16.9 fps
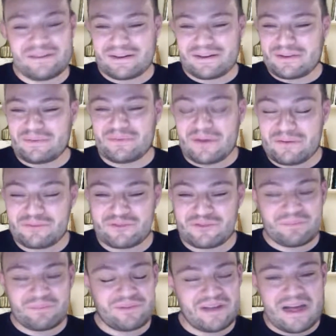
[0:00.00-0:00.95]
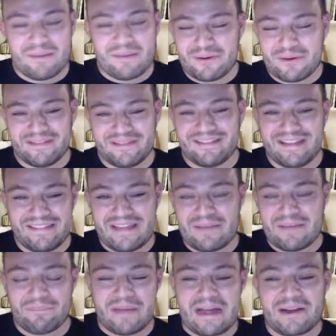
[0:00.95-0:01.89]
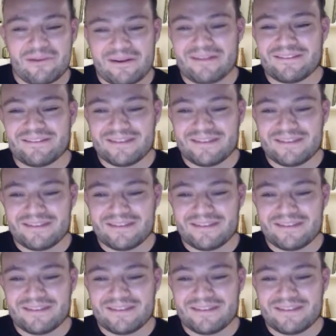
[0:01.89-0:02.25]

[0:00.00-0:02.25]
of Trippiamo and that background.